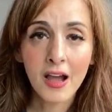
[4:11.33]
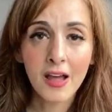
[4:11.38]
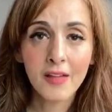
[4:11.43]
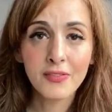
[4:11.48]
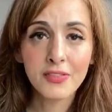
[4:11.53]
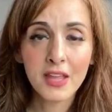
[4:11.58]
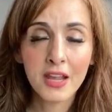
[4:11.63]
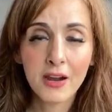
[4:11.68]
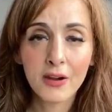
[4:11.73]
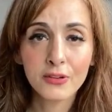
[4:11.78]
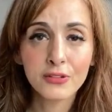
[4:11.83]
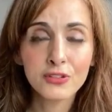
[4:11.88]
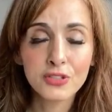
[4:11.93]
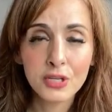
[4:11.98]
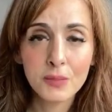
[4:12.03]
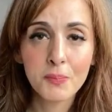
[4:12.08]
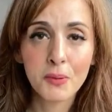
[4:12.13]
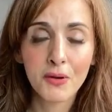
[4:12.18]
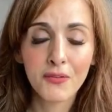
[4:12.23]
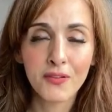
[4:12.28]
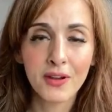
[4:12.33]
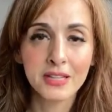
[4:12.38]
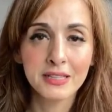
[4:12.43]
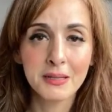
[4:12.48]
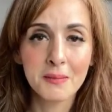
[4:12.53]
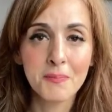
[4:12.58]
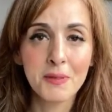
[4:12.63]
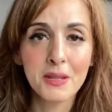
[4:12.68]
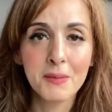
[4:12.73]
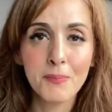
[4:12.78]
They are super
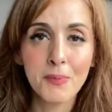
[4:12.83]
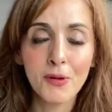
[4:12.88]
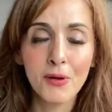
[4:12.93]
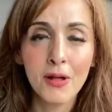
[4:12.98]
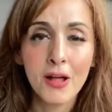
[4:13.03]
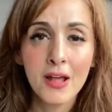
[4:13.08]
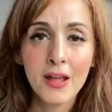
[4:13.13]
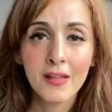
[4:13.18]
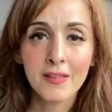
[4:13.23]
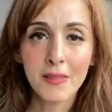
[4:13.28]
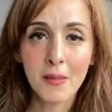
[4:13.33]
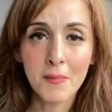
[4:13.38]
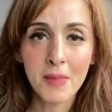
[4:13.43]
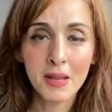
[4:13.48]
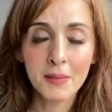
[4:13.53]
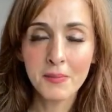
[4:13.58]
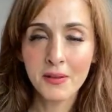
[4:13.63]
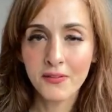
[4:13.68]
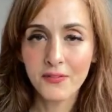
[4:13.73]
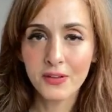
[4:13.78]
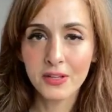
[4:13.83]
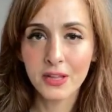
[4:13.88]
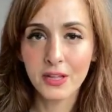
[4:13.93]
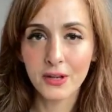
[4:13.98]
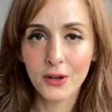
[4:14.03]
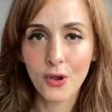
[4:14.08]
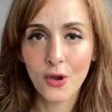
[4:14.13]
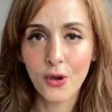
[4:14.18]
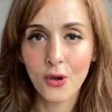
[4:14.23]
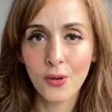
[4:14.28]
friendly people. They made me feel at
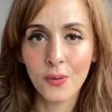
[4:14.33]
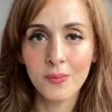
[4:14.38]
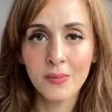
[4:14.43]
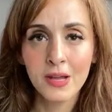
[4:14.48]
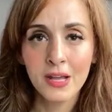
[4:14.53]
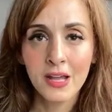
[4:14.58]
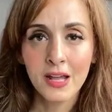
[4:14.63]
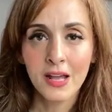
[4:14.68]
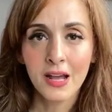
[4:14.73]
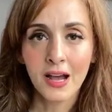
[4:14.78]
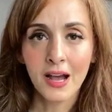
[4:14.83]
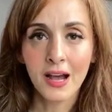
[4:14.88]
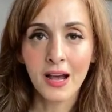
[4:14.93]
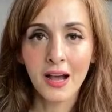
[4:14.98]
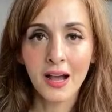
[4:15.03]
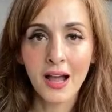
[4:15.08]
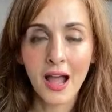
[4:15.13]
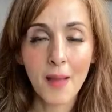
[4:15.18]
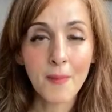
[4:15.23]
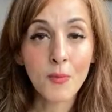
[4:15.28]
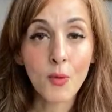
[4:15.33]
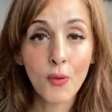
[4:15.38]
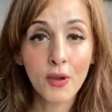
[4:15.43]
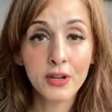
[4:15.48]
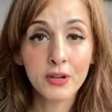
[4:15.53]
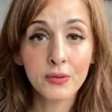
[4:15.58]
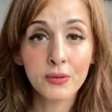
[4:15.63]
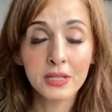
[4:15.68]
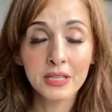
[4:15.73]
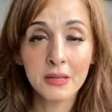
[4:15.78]
home. I'm going
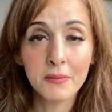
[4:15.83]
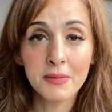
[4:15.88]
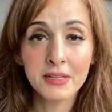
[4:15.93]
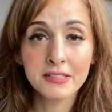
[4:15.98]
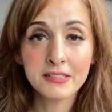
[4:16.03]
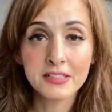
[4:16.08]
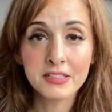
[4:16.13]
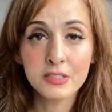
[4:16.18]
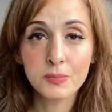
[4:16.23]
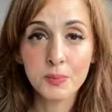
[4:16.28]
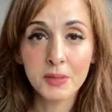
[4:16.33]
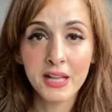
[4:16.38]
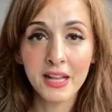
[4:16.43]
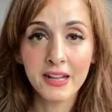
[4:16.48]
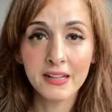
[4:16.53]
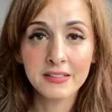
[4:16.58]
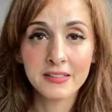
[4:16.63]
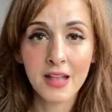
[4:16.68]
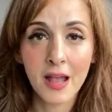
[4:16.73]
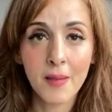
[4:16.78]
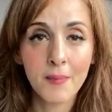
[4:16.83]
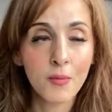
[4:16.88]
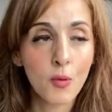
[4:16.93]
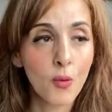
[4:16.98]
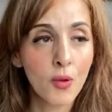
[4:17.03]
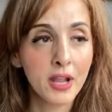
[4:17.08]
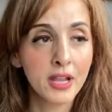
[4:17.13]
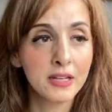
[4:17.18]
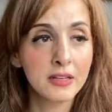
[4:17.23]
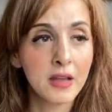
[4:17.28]
to really miss this place. I
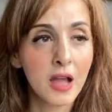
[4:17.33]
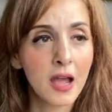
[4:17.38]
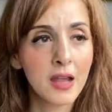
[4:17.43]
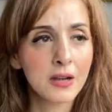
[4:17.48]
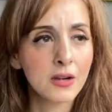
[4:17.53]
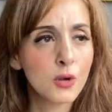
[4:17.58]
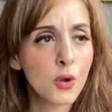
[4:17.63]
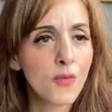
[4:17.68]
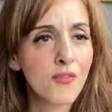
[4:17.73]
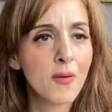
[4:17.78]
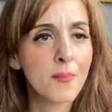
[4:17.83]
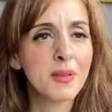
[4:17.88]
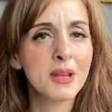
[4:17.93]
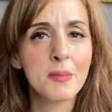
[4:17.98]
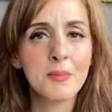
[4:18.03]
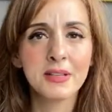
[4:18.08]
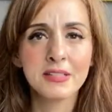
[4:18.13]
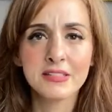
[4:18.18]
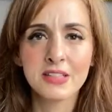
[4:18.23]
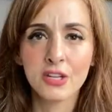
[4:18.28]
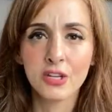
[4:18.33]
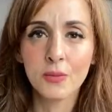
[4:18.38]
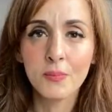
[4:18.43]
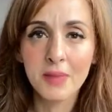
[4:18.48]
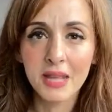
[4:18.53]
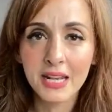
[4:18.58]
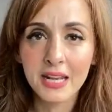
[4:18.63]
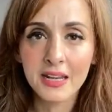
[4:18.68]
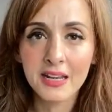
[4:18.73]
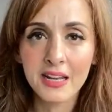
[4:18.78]
don't know if I'm going to miss the
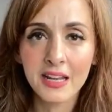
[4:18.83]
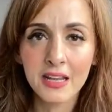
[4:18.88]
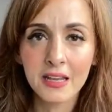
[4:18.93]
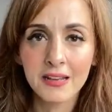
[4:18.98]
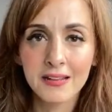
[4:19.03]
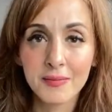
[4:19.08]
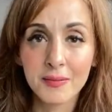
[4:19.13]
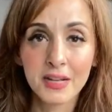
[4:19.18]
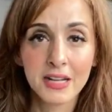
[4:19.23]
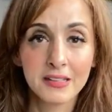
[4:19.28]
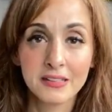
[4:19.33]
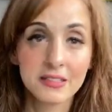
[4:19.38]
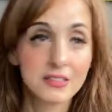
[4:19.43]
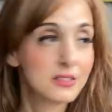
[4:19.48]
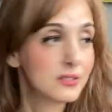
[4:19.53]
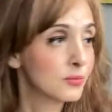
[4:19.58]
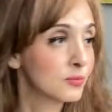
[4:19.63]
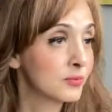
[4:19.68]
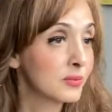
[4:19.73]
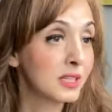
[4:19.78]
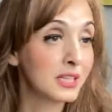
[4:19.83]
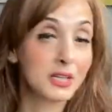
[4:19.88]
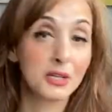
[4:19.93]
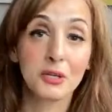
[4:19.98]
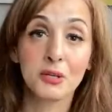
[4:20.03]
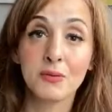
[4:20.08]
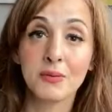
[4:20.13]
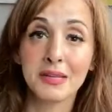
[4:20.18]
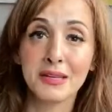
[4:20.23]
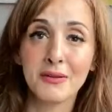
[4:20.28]
humidity because it's really
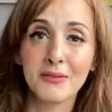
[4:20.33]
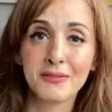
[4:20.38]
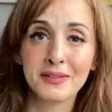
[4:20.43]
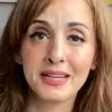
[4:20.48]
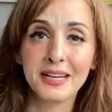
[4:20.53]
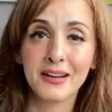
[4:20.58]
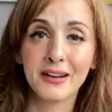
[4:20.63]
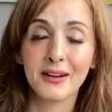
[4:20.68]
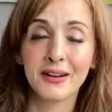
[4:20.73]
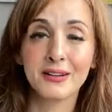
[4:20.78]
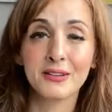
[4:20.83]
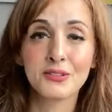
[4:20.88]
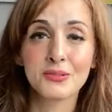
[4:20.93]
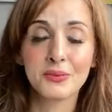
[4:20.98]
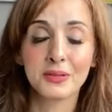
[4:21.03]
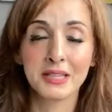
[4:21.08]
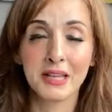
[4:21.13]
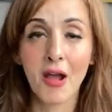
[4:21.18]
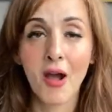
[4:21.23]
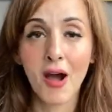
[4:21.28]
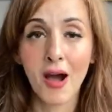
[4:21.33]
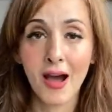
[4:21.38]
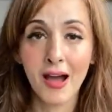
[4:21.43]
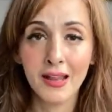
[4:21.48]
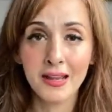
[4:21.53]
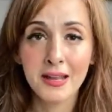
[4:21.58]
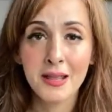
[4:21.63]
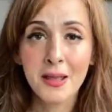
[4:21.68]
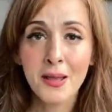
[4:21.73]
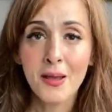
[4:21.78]
humid over here and it's really
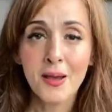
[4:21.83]
hot.